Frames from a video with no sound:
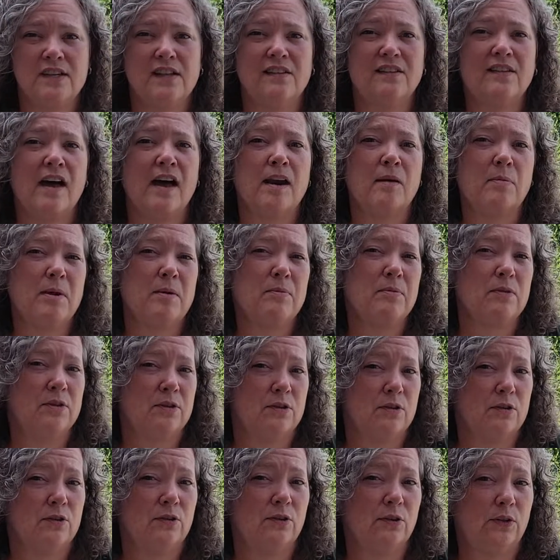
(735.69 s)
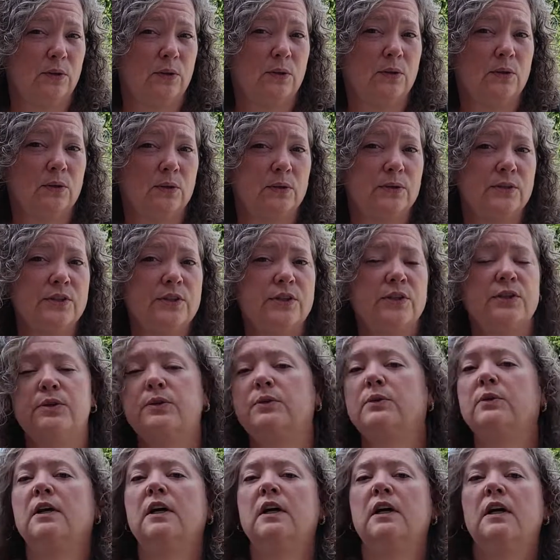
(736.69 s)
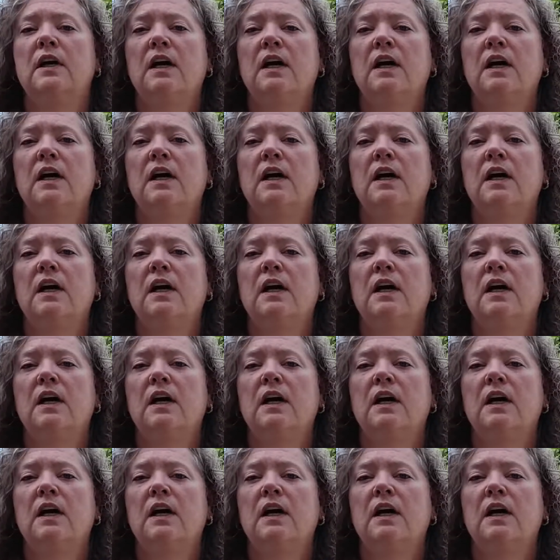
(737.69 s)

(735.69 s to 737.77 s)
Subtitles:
A lot of people that are local too.